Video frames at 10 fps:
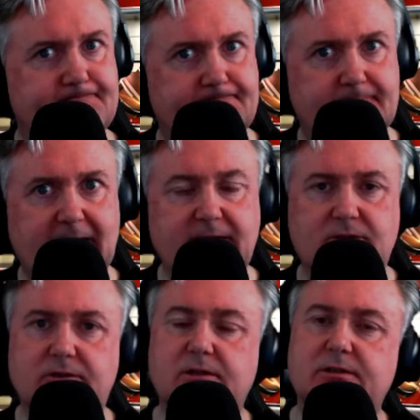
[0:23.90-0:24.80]
That is
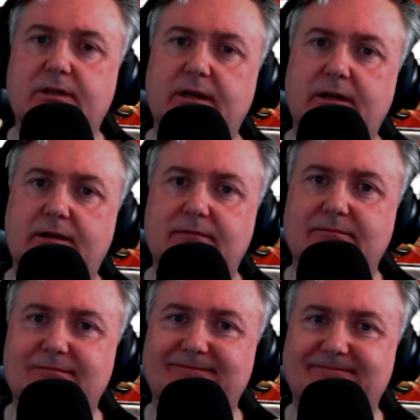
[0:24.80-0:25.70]
until today,
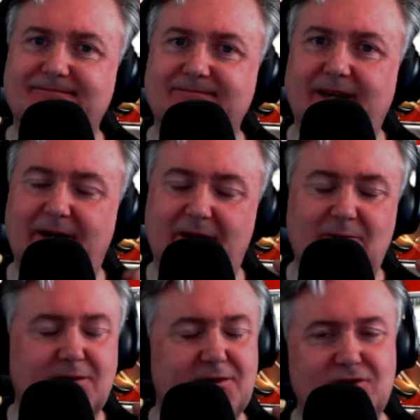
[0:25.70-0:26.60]
and I
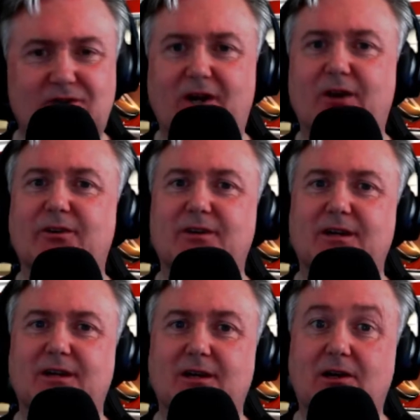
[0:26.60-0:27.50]
want to share it
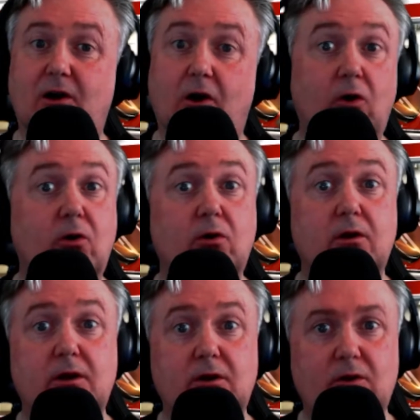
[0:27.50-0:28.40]
all
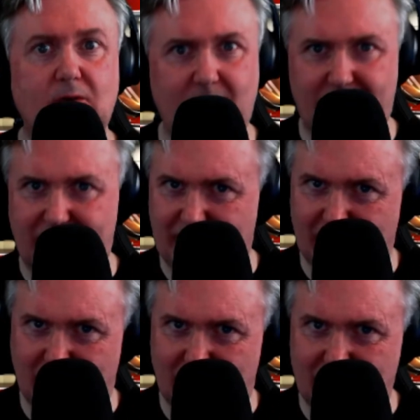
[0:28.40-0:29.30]
with you.